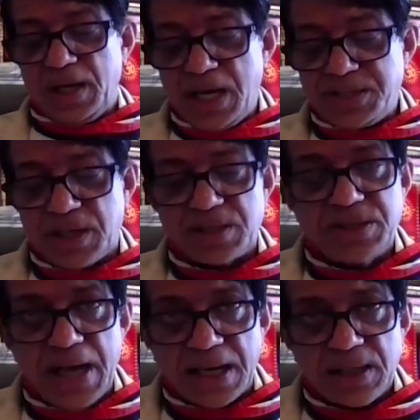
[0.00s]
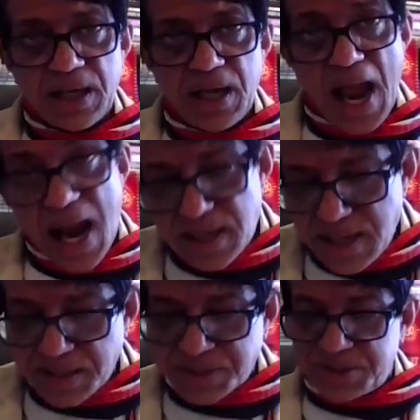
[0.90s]
later directly
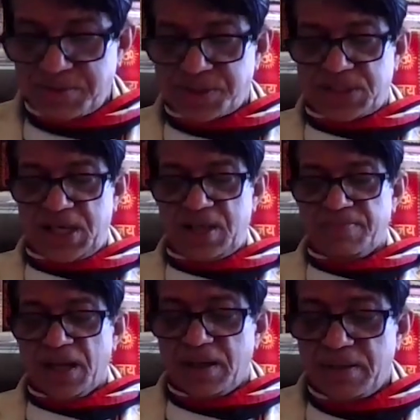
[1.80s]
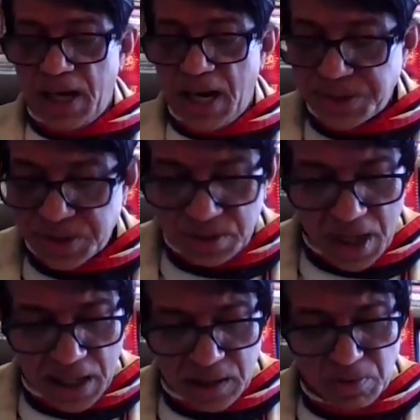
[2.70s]
and dexterously relates to
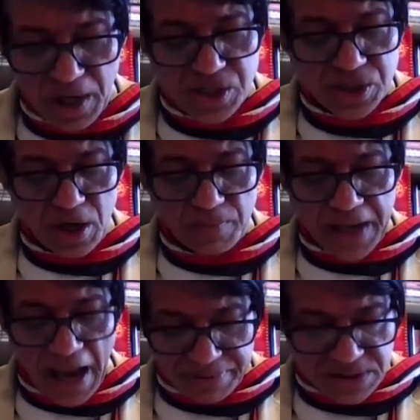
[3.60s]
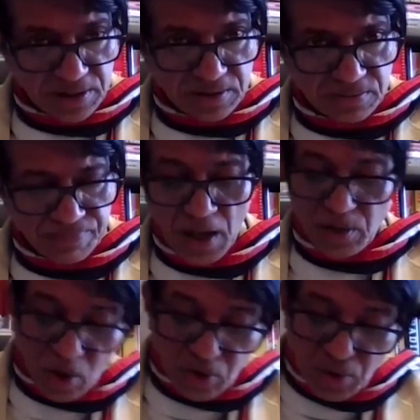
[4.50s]
the accumulation of capital,
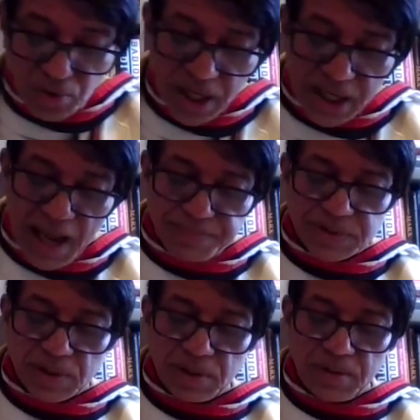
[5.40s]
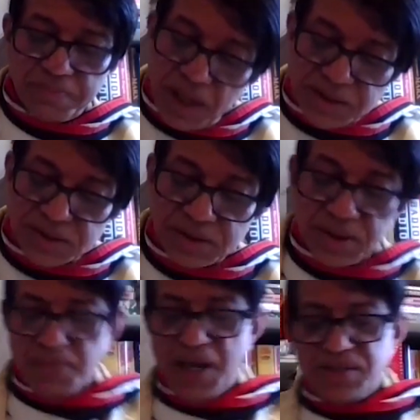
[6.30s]
not only capital, but
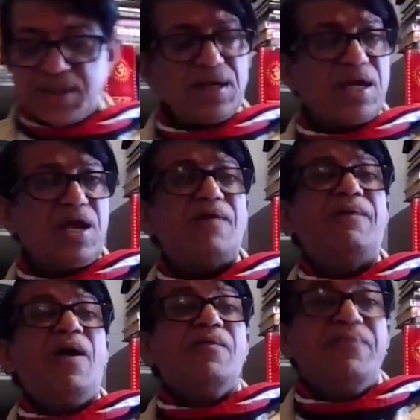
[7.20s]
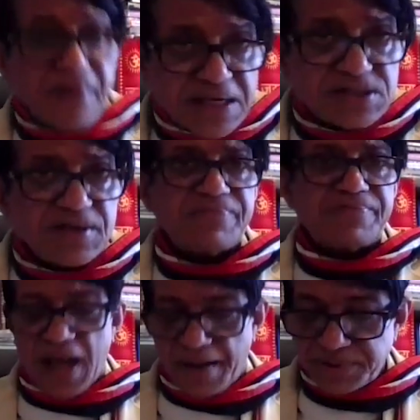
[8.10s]
amazingly enough, fictive
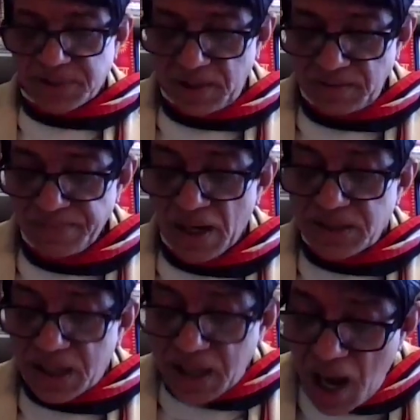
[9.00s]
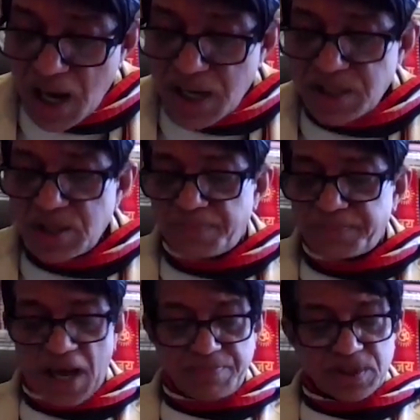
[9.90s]
capital, the kind
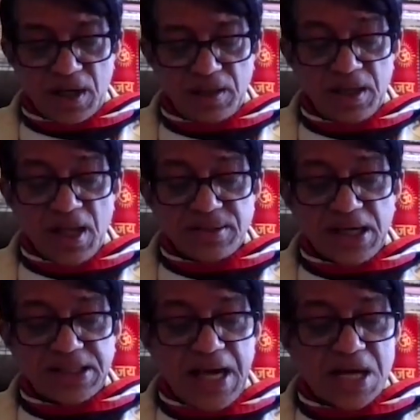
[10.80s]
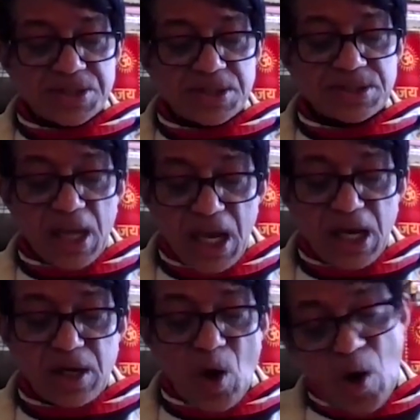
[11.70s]
of capital that cashes
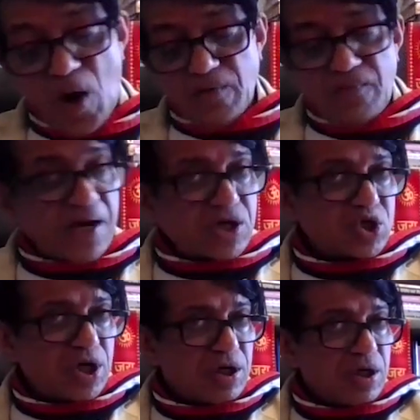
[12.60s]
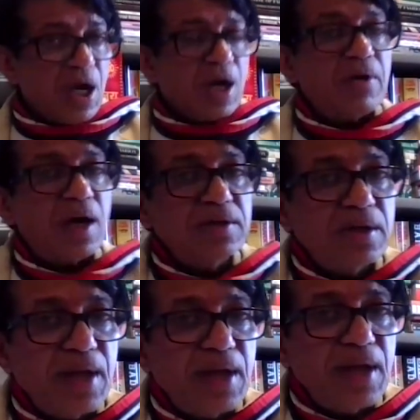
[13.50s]
in on fiction
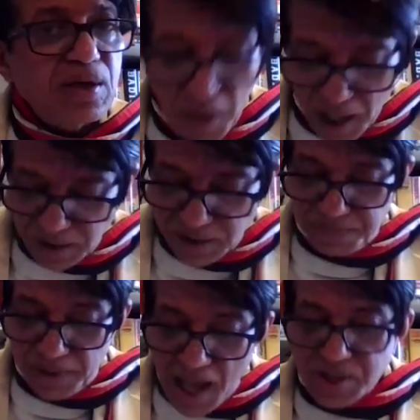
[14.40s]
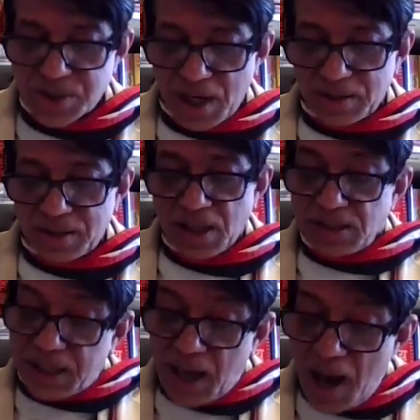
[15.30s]
rather than commodity production,
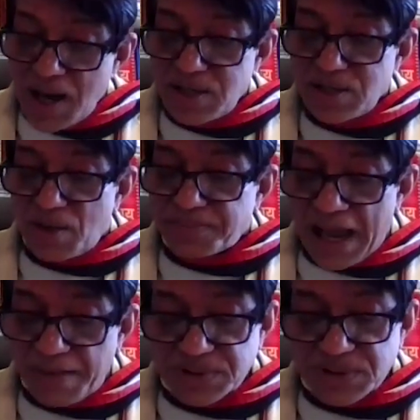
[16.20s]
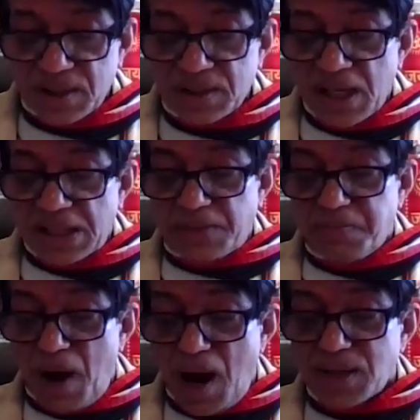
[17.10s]
the kind of capital
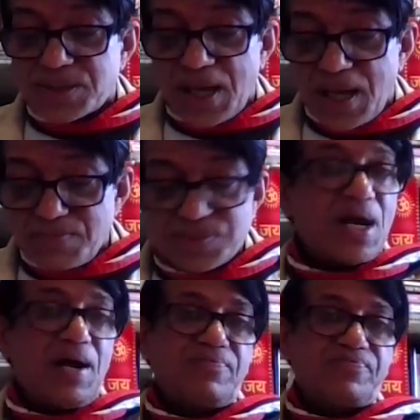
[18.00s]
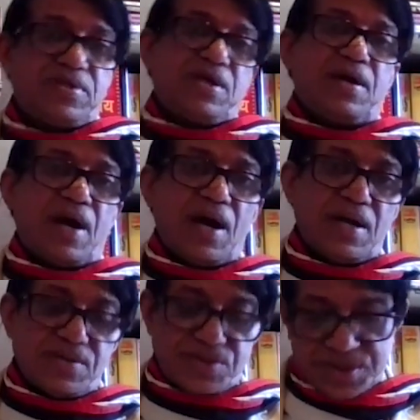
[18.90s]
that Marx himself
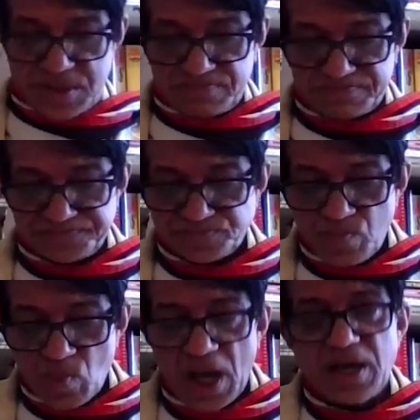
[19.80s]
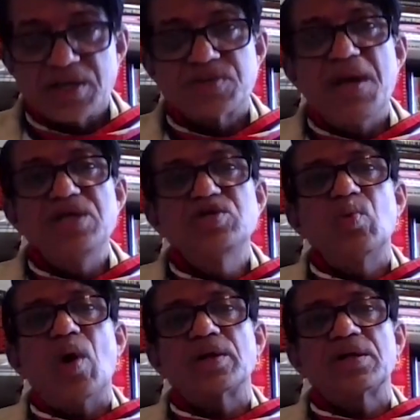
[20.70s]
theorized in his major
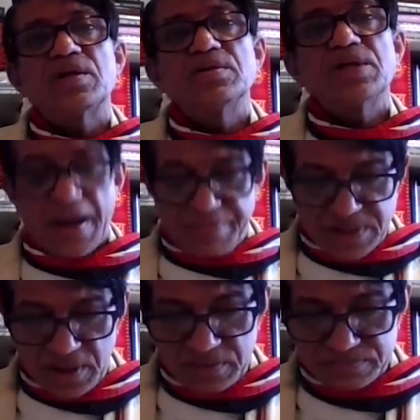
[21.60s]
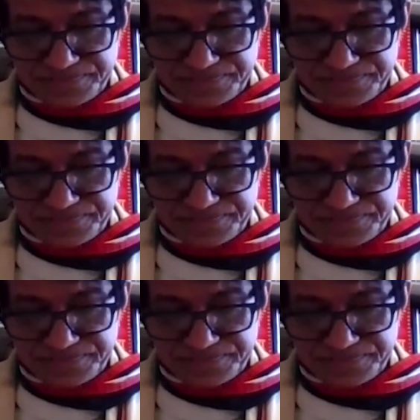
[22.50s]
work, Capital.